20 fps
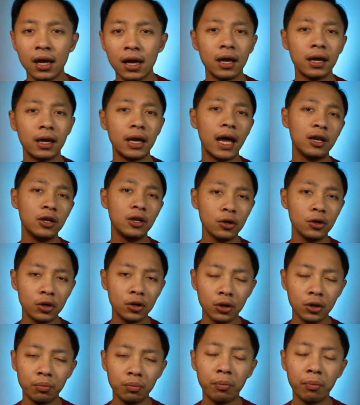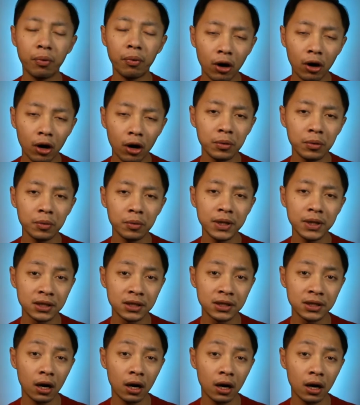then you could probably
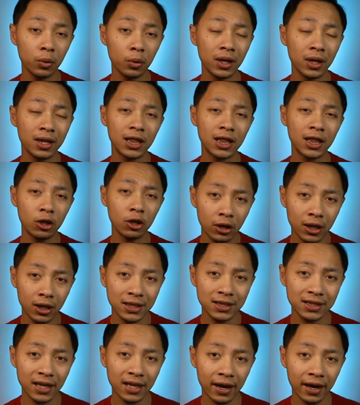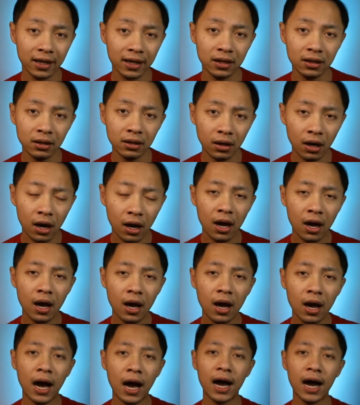start with 30-second
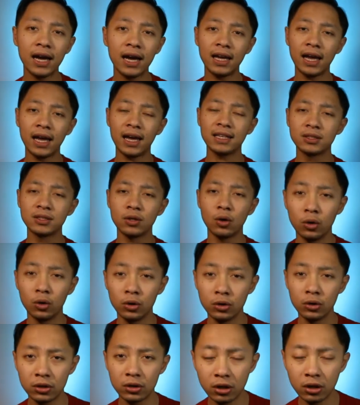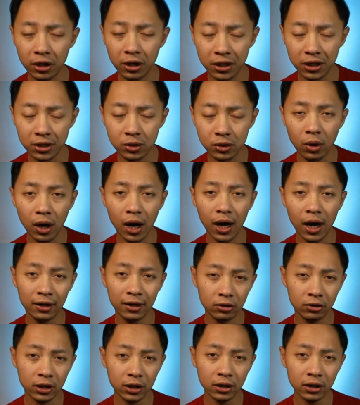ISO
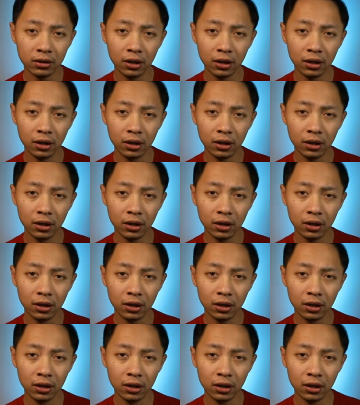3200